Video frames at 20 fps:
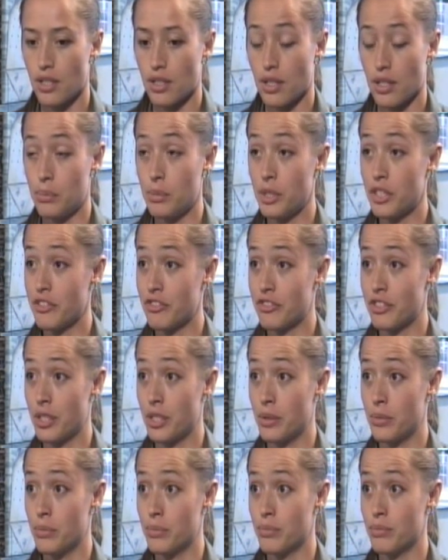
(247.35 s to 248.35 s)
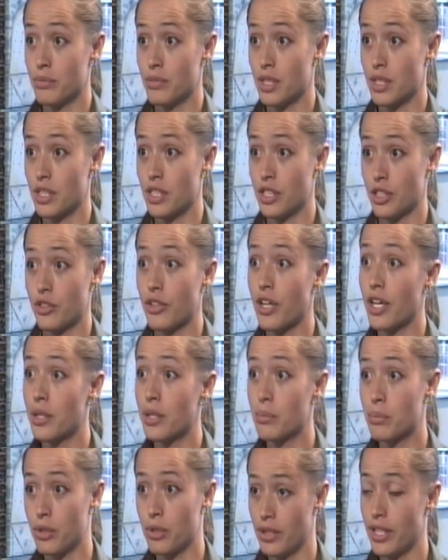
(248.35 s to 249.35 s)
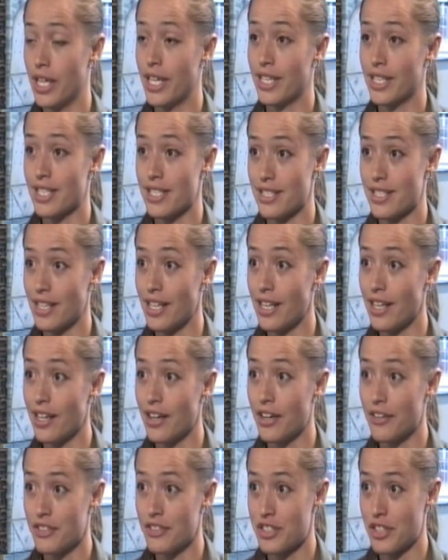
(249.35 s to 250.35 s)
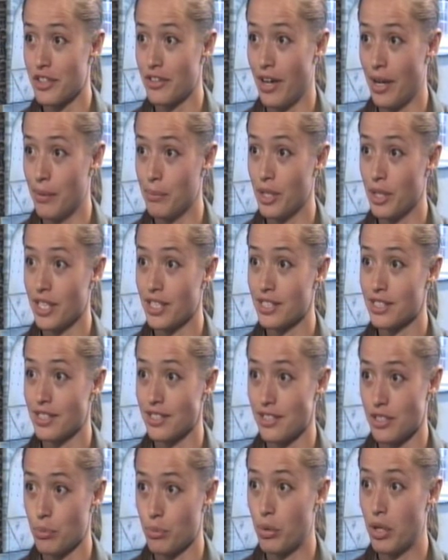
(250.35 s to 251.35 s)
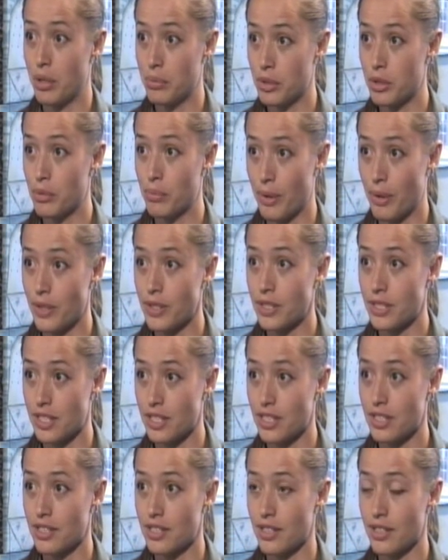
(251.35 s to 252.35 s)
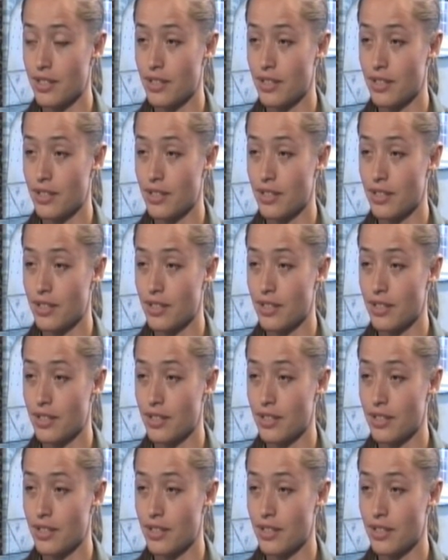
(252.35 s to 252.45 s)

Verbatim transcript: coming from an incredible legacy of ceramics as a Pueblo person